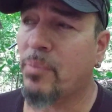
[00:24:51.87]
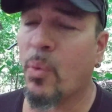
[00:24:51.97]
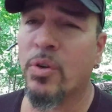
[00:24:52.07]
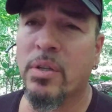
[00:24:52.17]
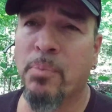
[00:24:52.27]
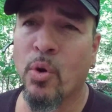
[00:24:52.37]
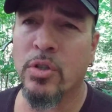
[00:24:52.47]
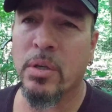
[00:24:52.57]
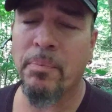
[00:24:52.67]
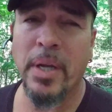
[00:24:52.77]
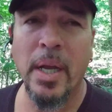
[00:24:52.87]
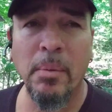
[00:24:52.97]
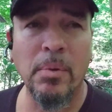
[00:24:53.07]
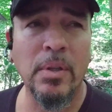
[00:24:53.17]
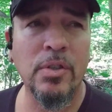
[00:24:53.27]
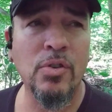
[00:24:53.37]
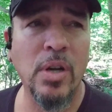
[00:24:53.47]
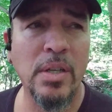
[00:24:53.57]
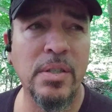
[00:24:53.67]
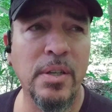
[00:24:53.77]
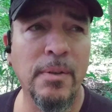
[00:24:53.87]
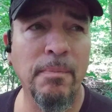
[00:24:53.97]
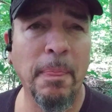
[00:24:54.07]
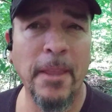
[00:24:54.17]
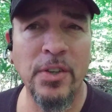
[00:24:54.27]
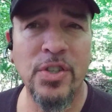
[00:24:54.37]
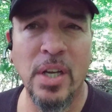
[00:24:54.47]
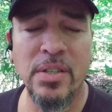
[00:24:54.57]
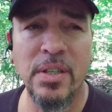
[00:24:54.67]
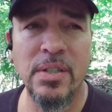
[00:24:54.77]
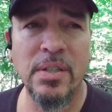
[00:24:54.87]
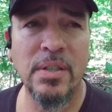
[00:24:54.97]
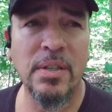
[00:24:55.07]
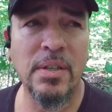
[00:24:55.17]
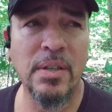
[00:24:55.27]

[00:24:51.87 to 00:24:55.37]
But we're supposed to be able to trust in justice